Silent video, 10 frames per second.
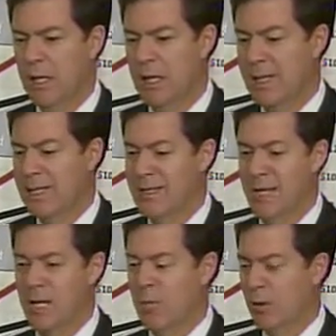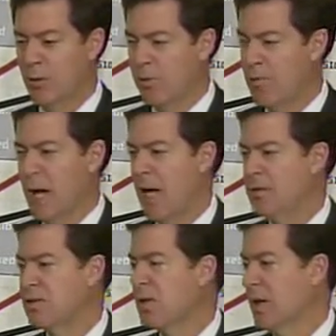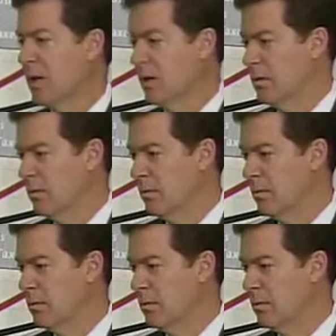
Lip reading: is they are both mad and scared.